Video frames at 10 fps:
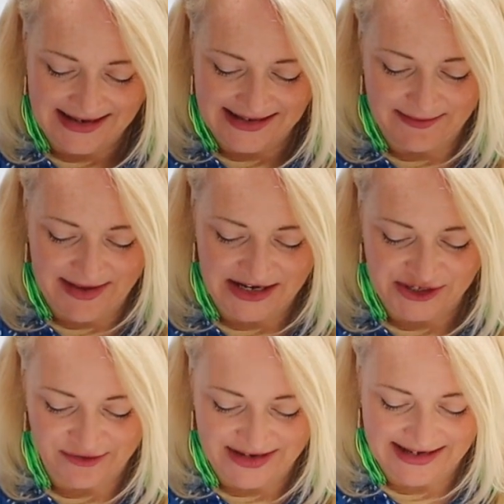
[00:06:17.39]
to make
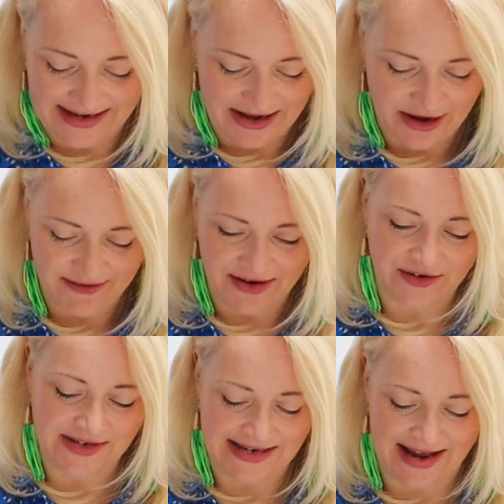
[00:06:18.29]
sure it's going to go around
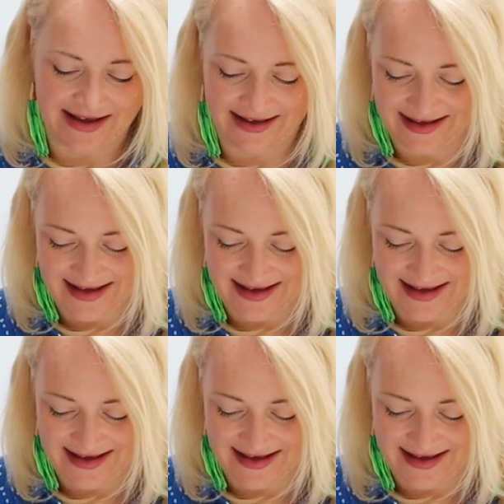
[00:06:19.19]
your stick